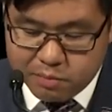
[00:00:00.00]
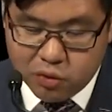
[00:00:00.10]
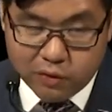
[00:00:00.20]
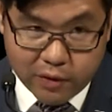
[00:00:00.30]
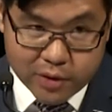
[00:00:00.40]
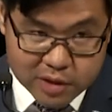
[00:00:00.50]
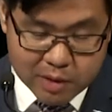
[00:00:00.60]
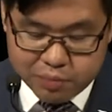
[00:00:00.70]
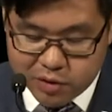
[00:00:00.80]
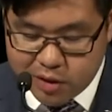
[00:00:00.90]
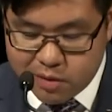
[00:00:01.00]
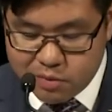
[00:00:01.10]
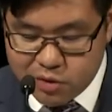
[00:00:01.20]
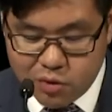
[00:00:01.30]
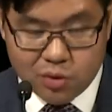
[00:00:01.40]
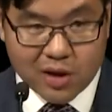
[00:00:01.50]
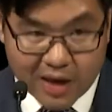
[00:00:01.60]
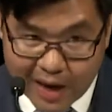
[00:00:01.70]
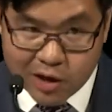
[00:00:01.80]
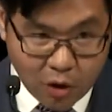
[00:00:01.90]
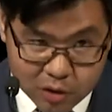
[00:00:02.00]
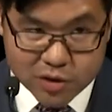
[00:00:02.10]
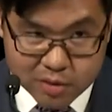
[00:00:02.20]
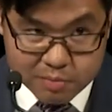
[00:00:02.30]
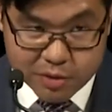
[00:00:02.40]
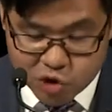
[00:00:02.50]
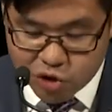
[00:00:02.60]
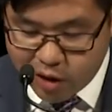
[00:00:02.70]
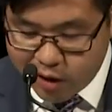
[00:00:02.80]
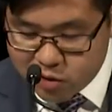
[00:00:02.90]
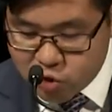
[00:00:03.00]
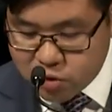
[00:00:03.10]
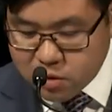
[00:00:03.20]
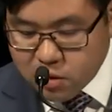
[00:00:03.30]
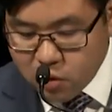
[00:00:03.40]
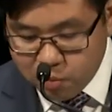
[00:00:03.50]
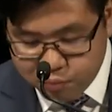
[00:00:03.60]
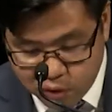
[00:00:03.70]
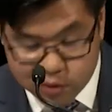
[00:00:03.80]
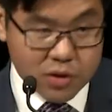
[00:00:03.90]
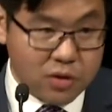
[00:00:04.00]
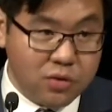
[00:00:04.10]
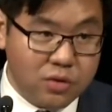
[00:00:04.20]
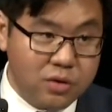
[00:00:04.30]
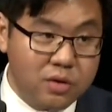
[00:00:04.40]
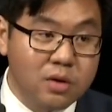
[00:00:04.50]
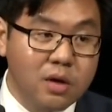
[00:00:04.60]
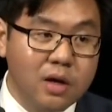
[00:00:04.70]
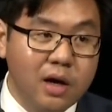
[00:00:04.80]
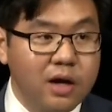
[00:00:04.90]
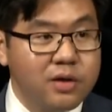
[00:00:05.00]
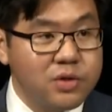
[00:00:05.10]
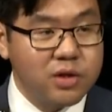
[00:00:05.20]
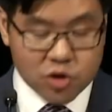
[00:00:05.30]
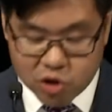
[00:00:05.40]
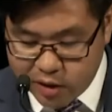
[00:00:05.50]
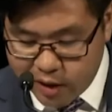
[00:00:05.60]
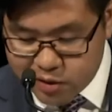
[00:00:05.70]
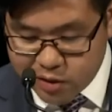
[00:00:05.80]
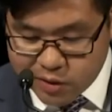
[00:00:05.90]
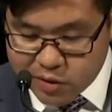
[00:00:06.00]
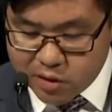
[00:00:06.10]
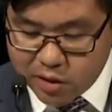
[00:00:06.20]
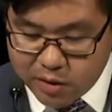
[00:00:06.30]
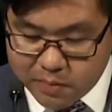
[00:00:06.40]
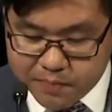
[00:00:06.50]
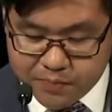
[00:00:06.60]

Put very simply, you cannot be charged or prosecuted under Section 18C.